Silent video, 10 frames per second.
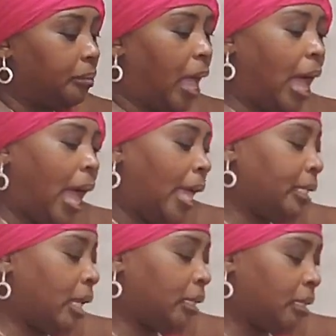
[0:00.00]

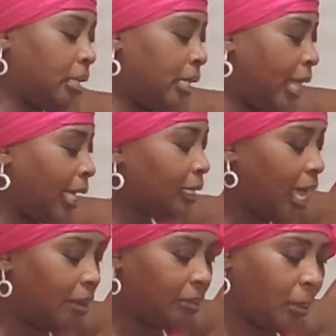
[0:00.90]
I that
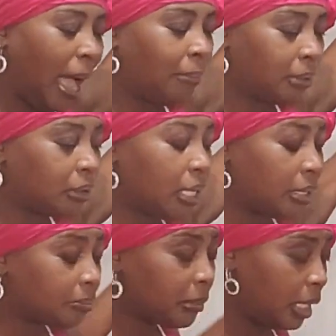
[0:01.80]
time I was
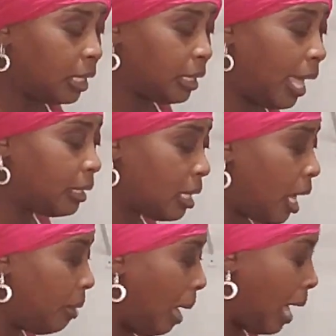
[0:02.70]
in that
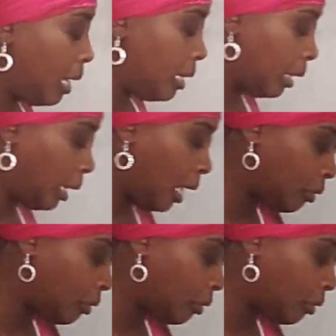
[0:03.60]
time I